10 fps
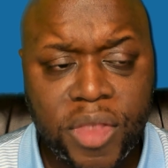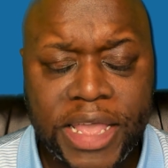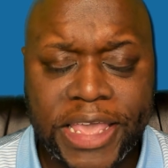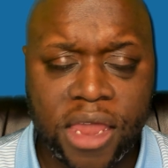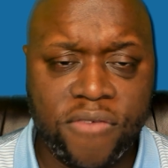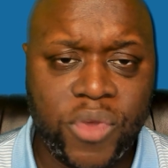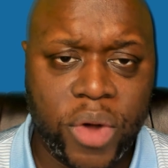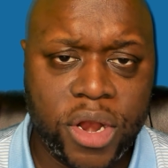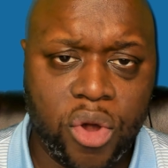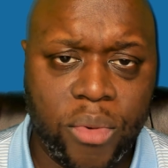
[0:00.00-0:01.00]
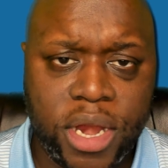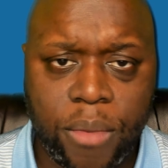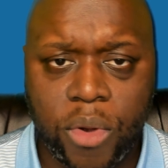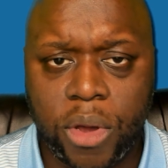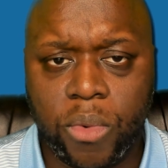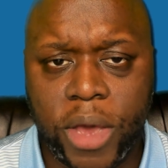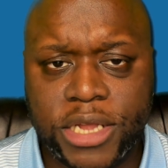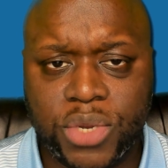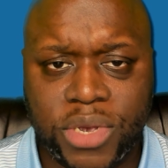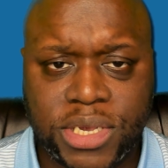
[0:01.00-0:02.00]
Again, if you want to know my number one way
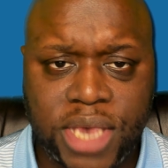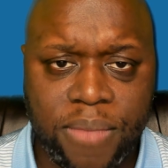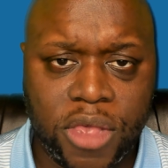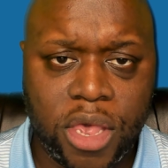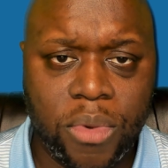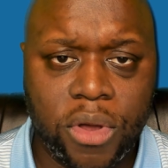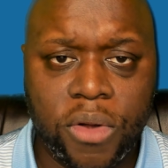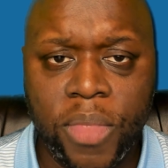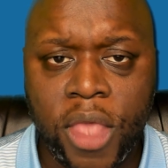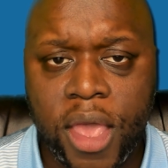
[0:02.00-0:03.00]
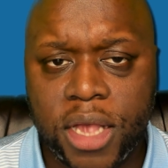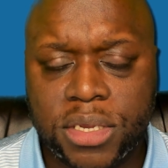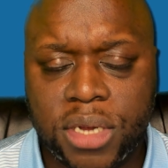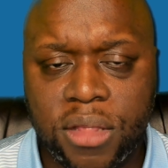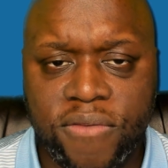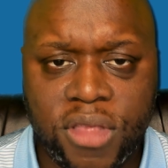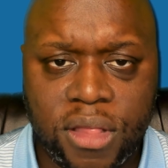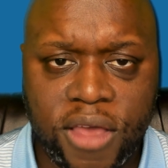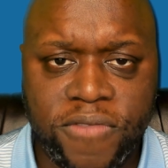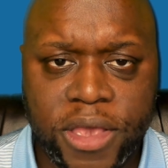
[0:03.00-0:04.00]
to escape the cubicle and start living the
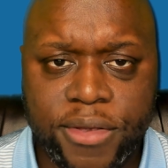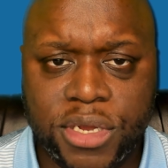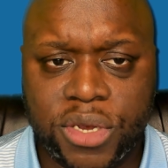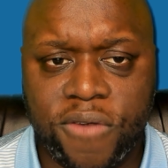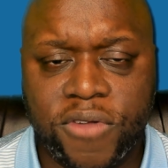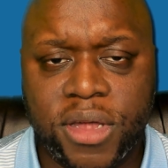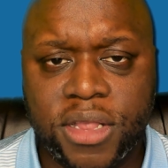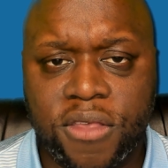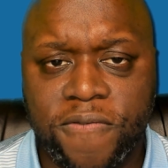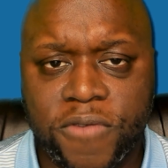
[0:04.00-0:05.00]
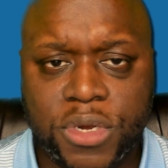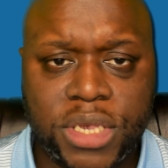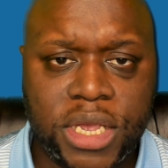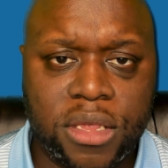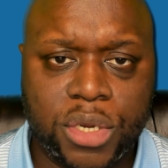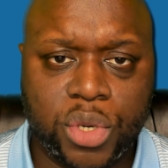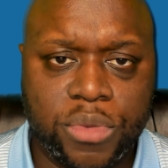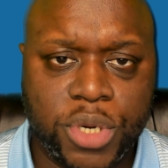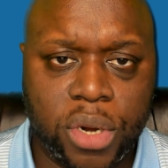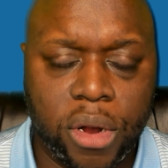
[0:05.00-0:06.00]
life that you deserve, click the first link in the
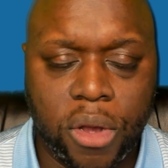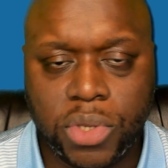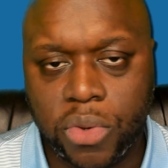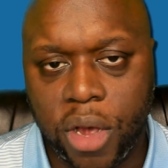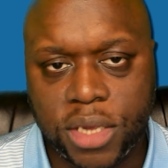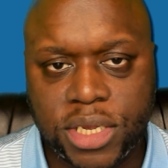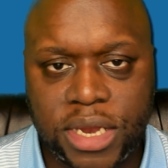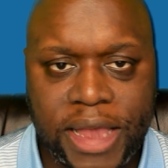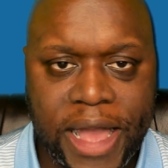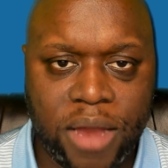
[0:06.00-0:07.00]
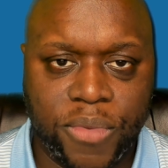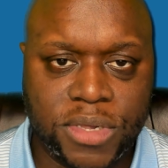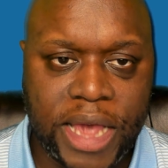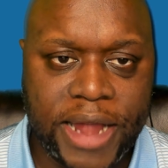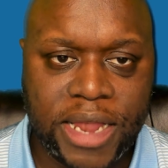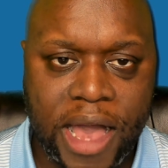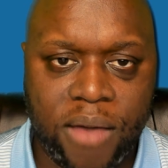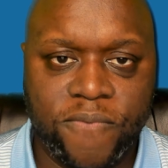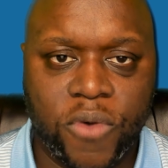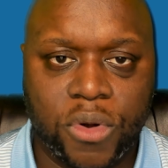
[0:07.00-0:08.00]
description or go to
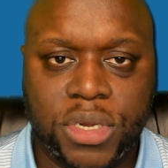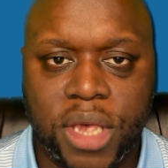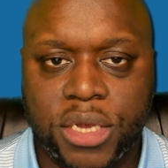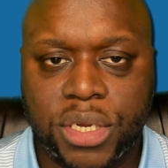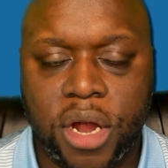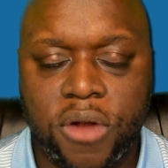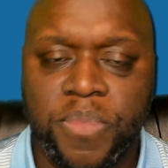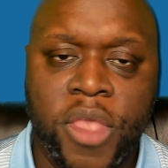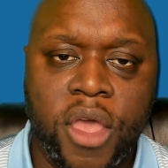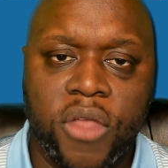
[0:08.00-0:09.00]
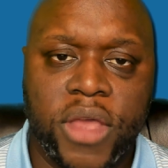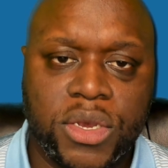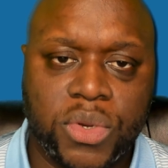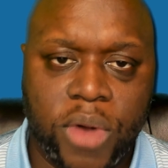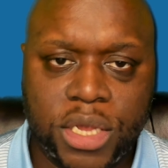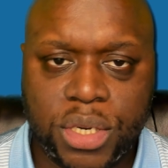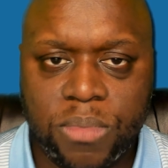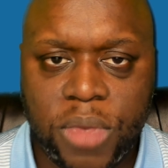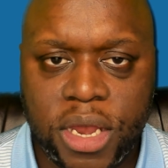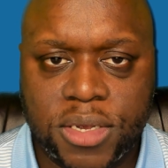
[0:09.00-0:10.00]
alstongodbolt.com forward slash start. Thanks for
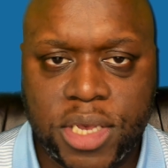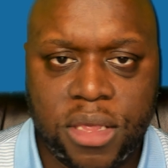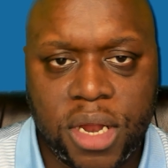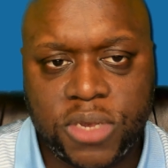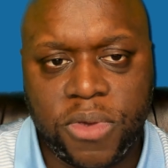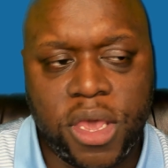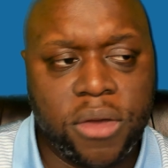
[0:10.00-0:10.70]
watching, and I'll see you in the next video.